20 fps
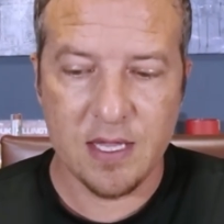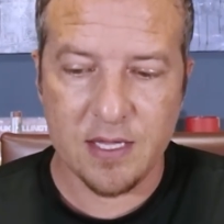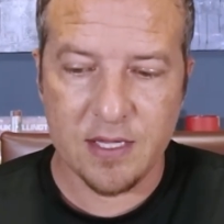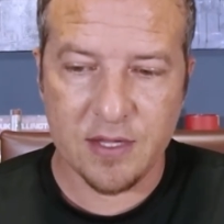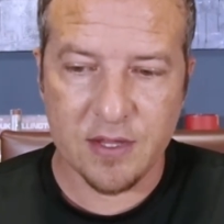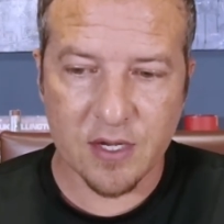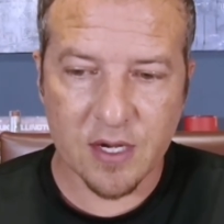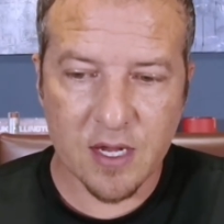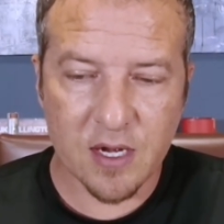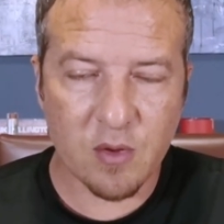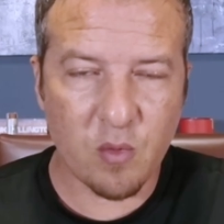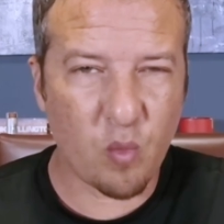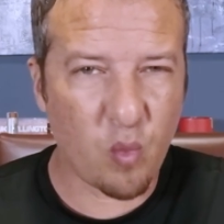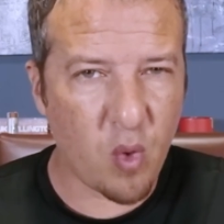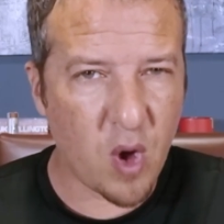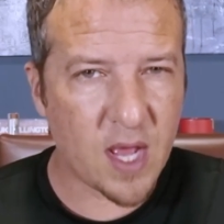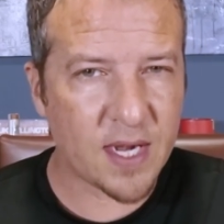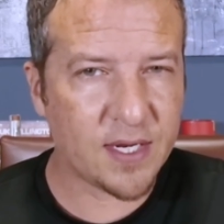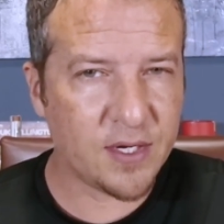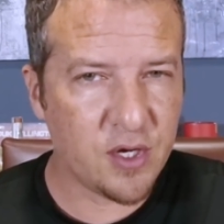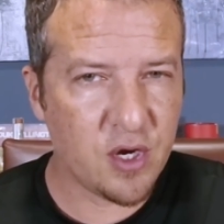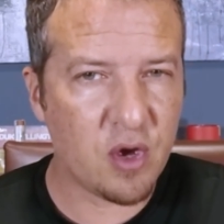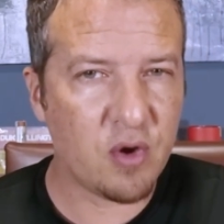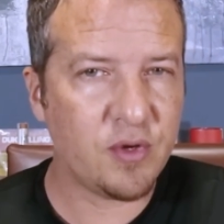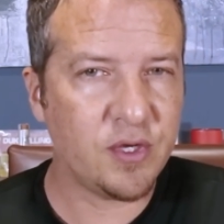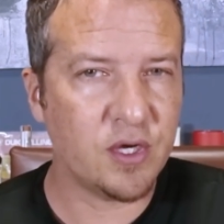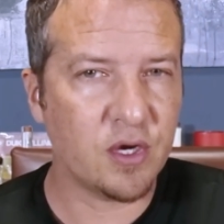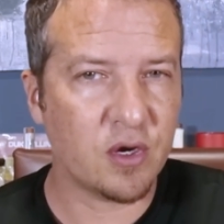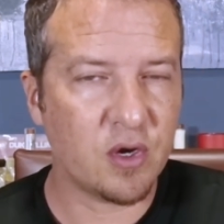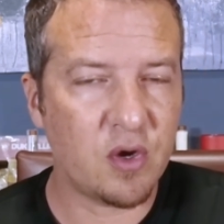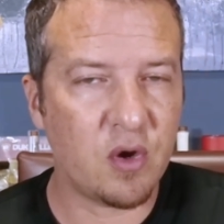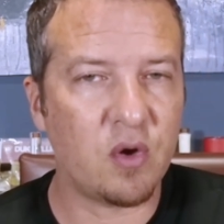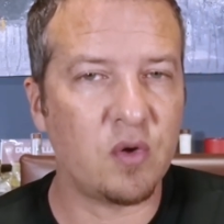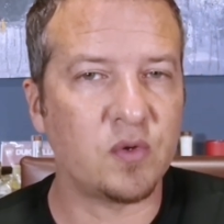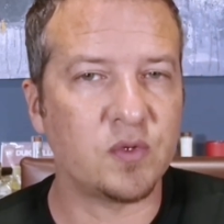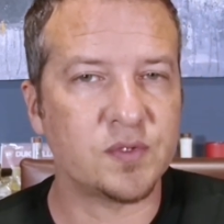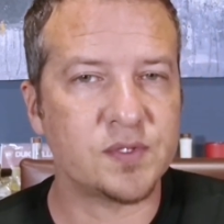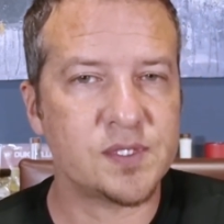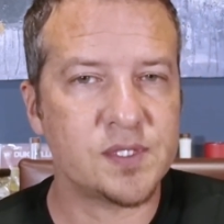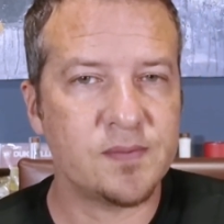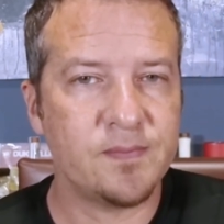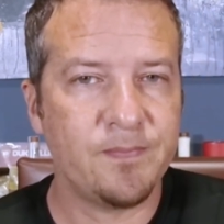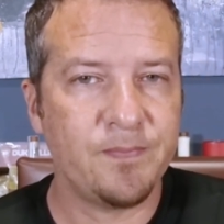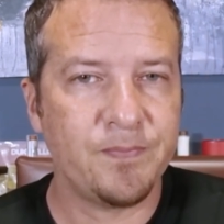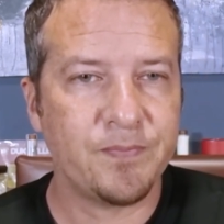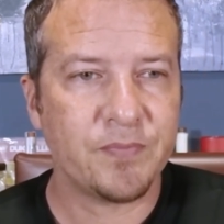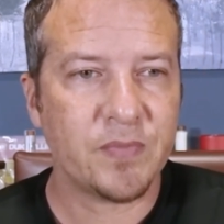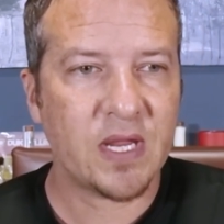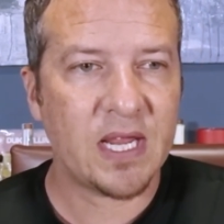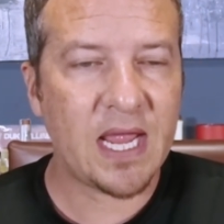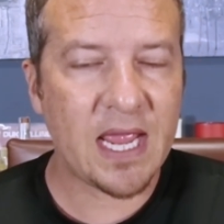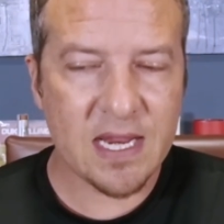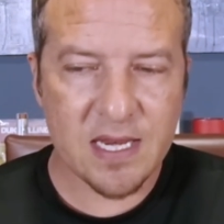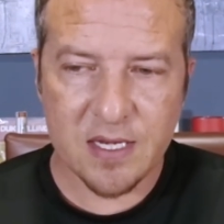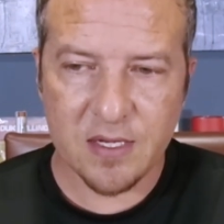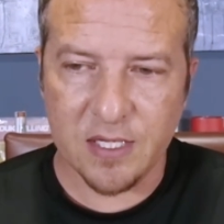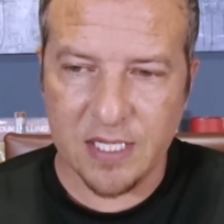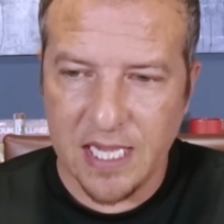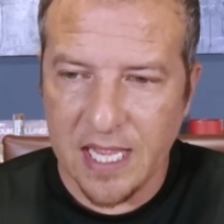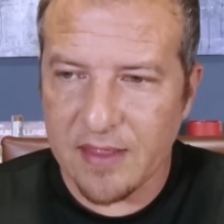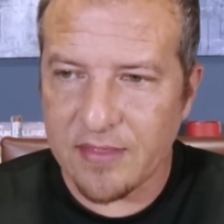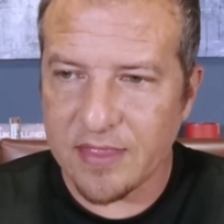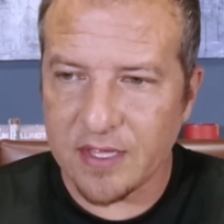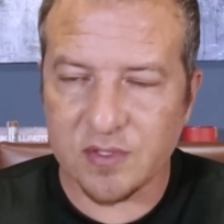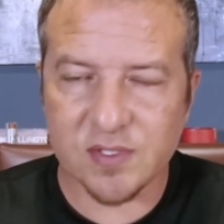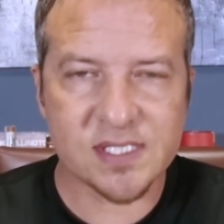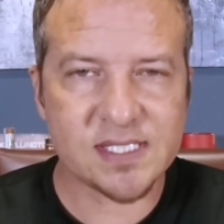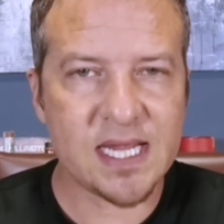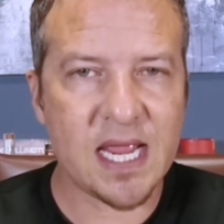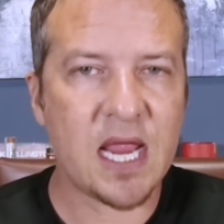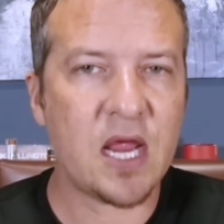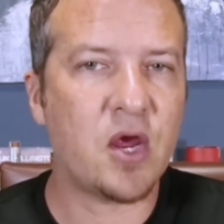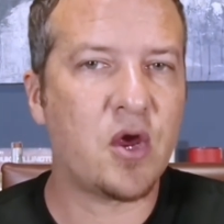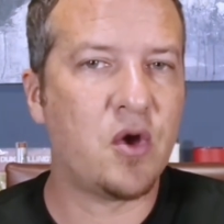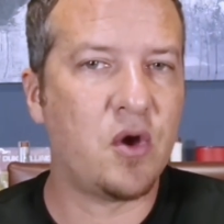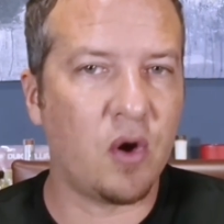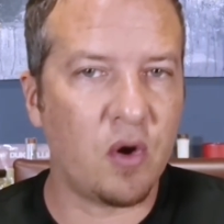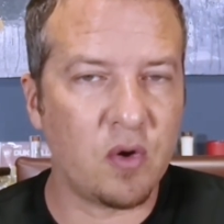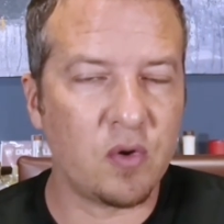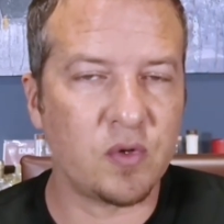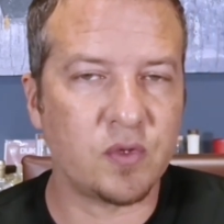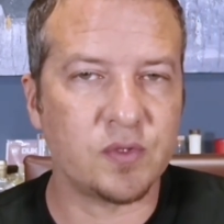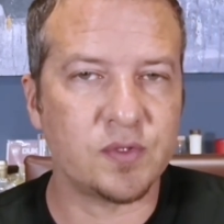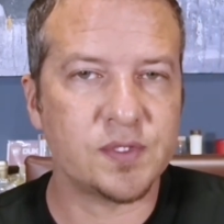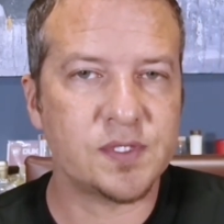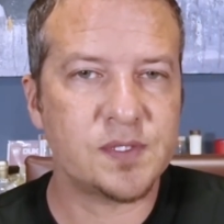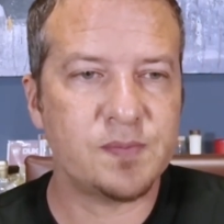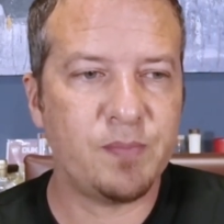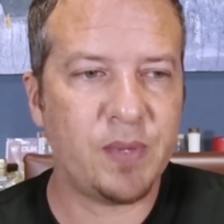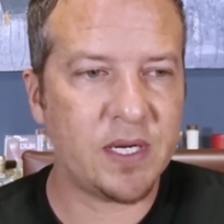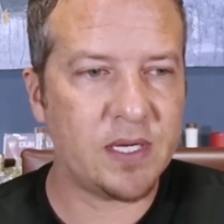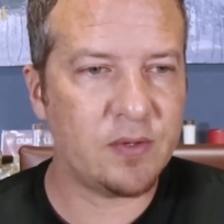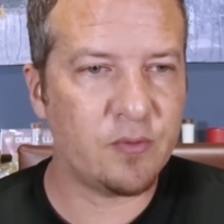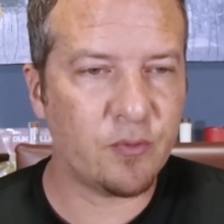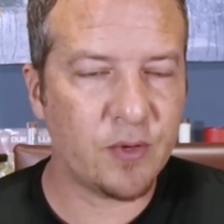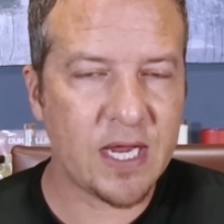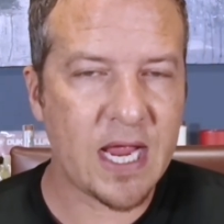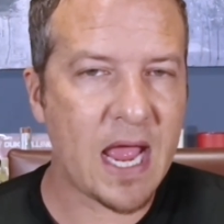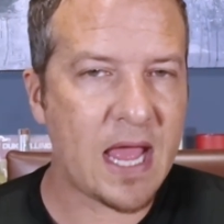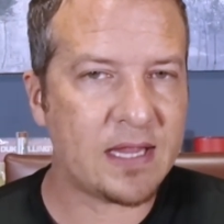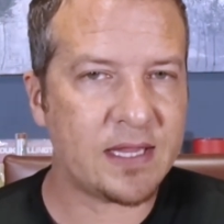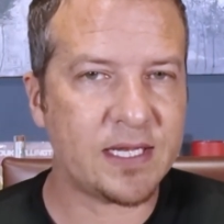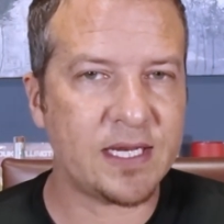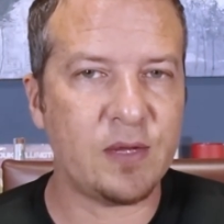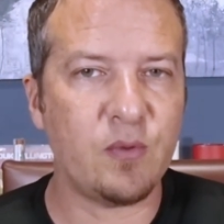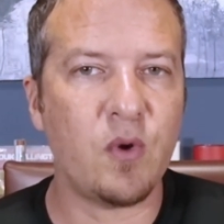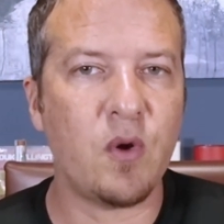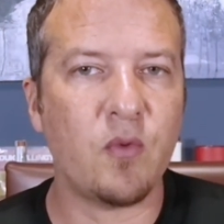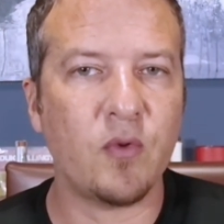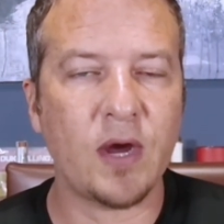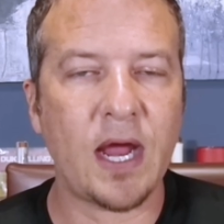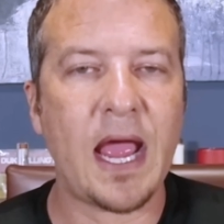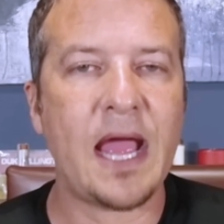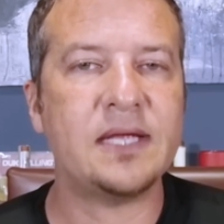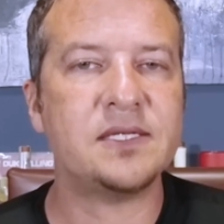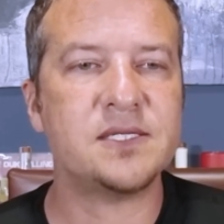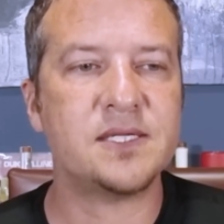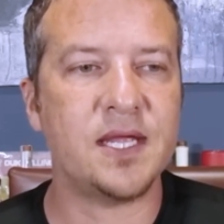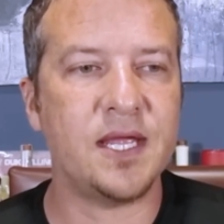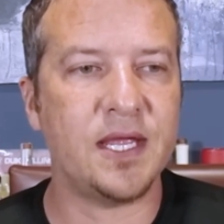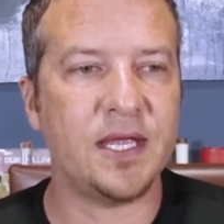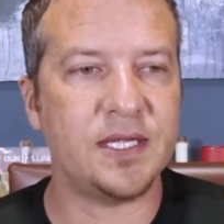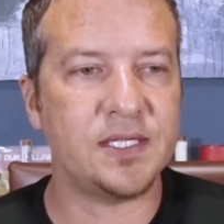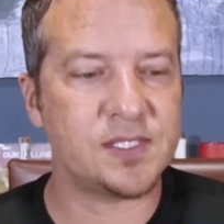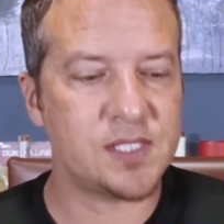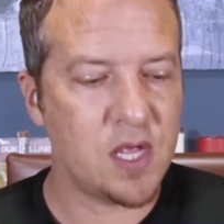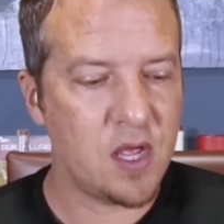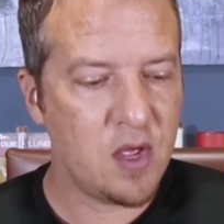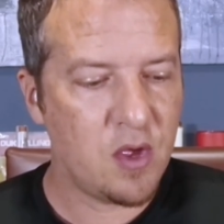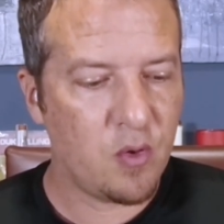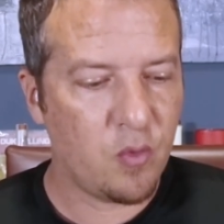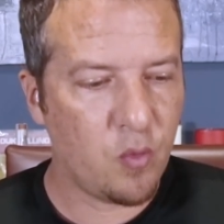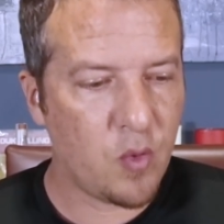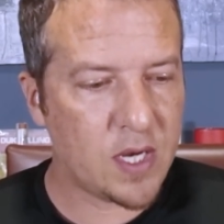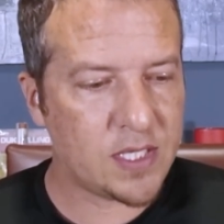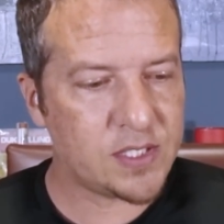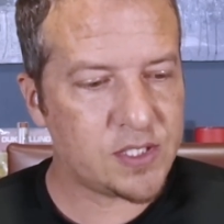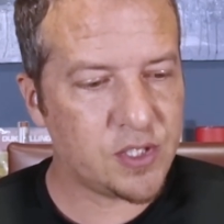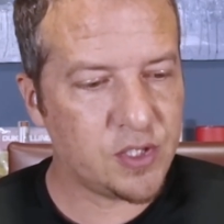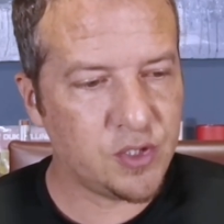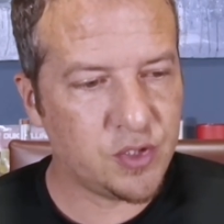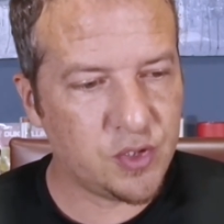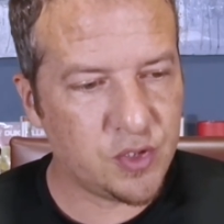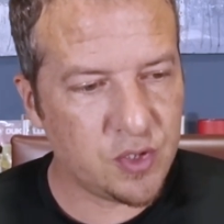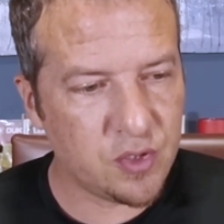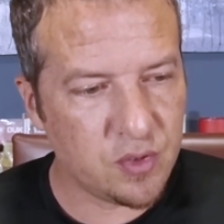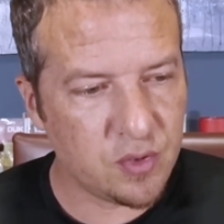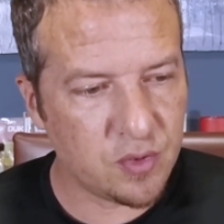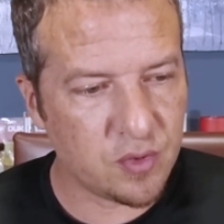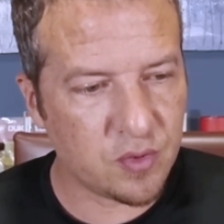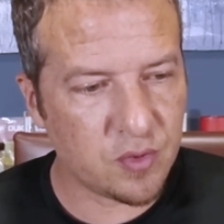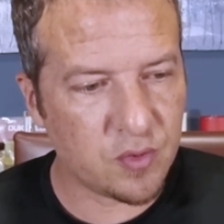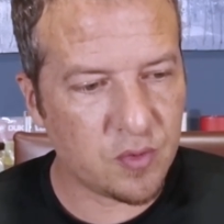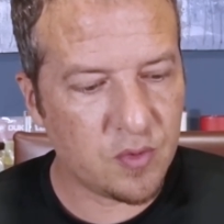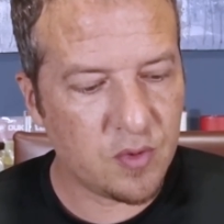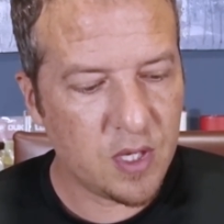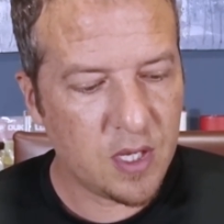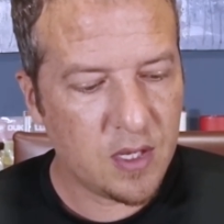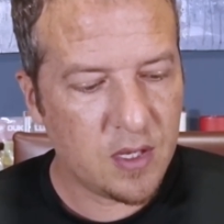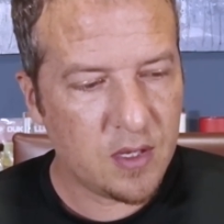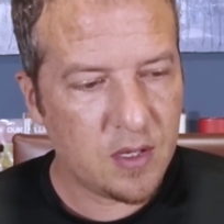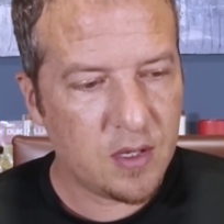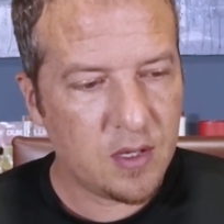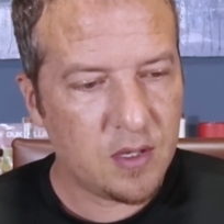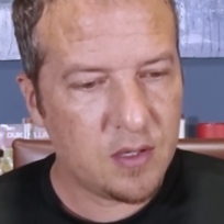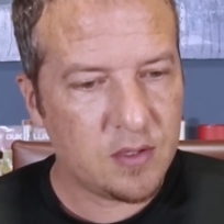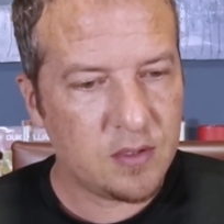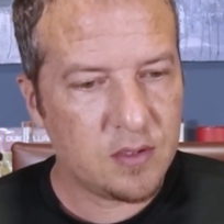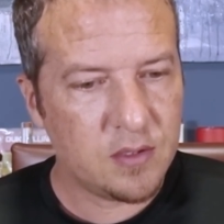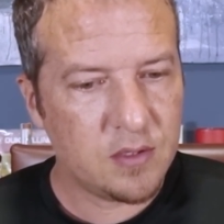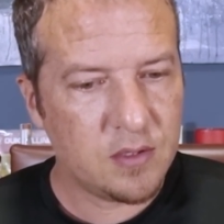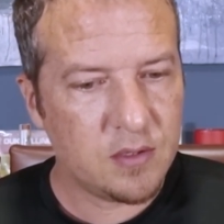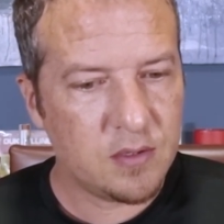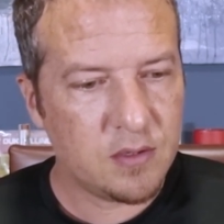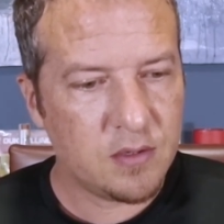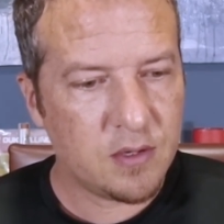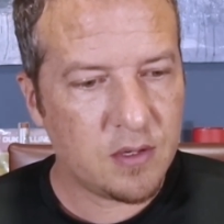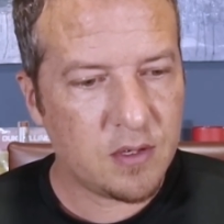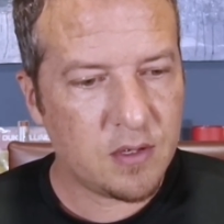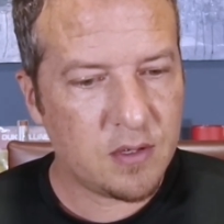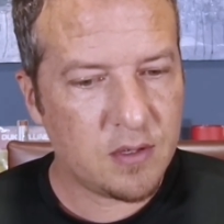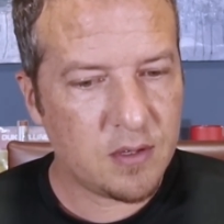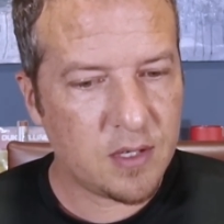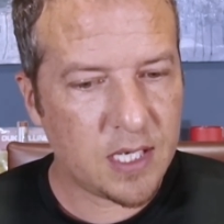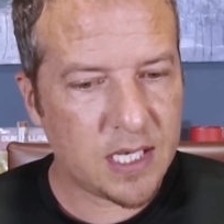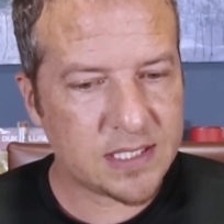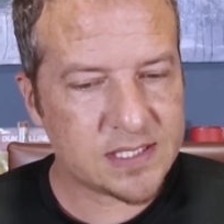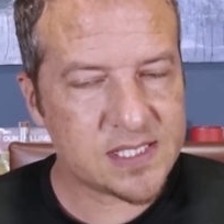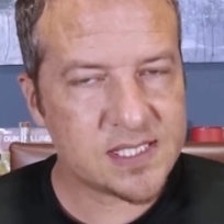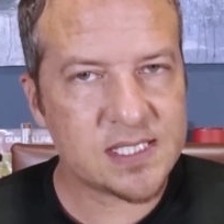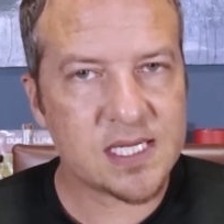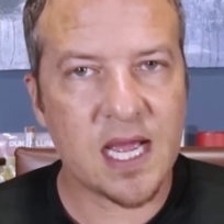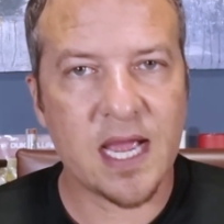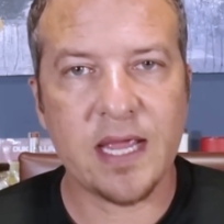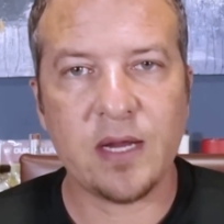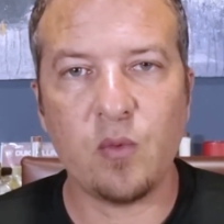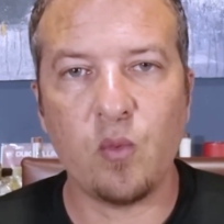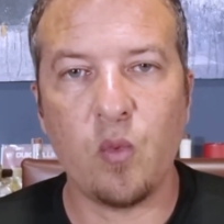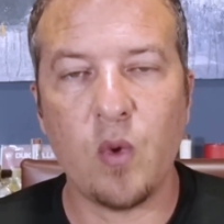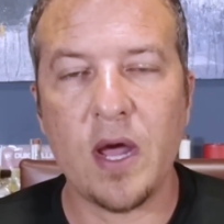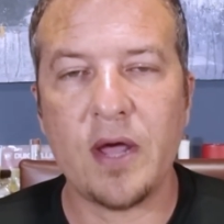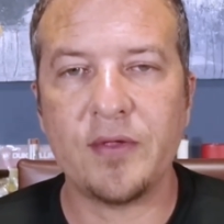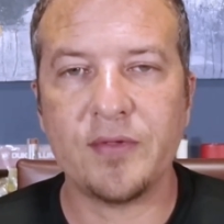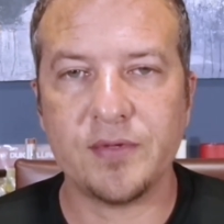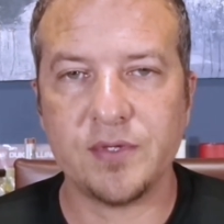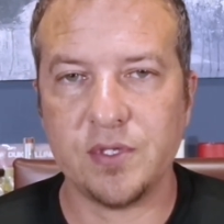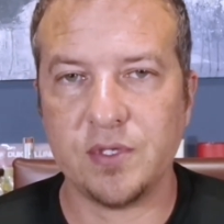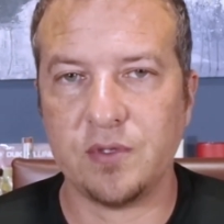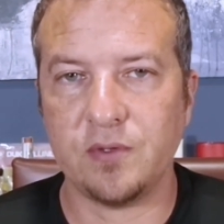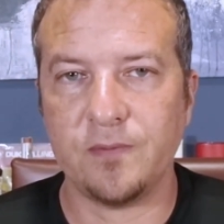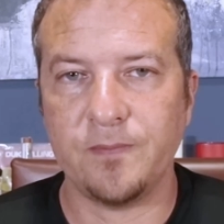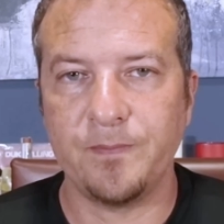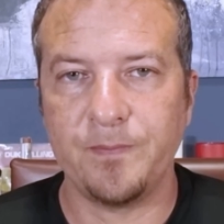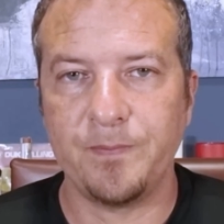they're going to want to know your goals. And yeah, they'll say goals, but in reality, what we're asking is what do you assign wealth to?